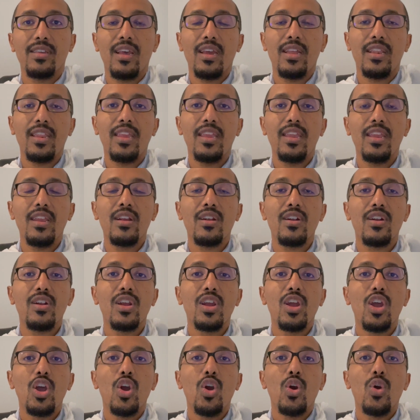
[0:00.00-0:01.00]
And here
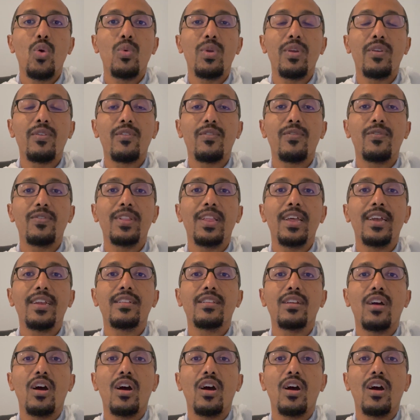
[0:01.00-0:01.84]
we reflect